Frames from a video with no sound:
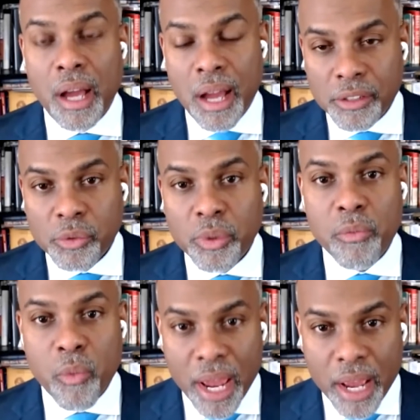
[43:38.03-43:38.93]
as
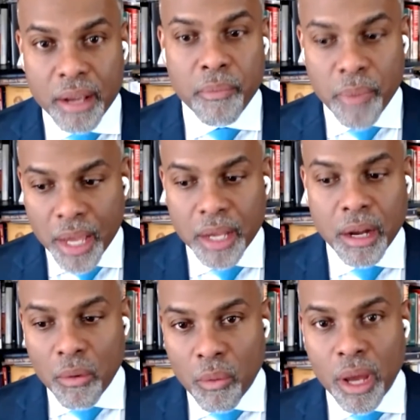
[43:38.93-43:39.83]
we make
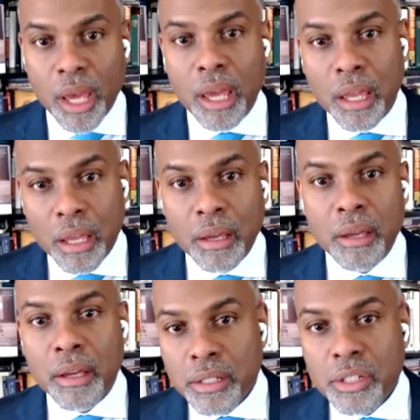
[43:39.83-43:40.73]
our way
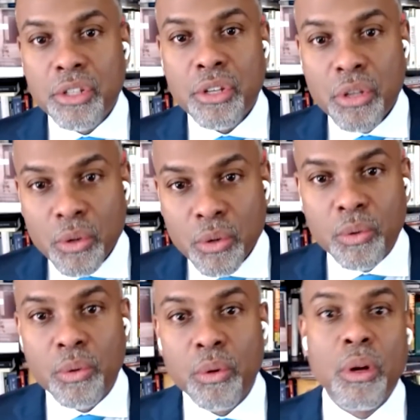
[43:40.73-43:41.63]

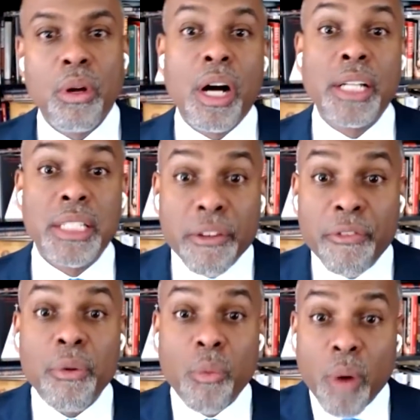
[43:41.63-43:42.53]
to a
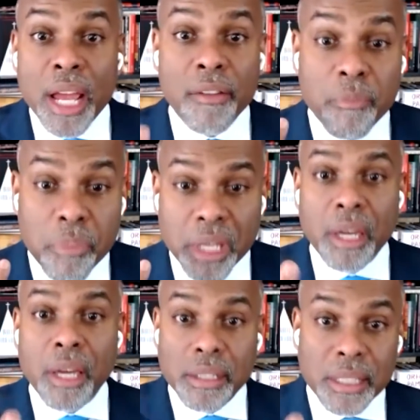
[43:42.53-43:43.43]
different way of
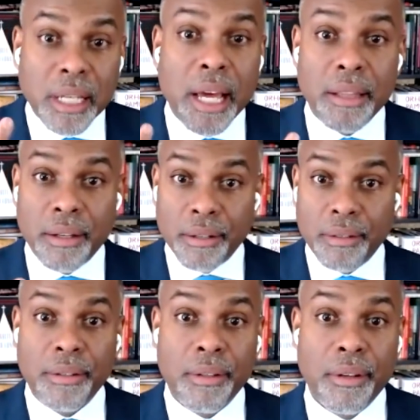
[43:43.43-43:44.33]
being together.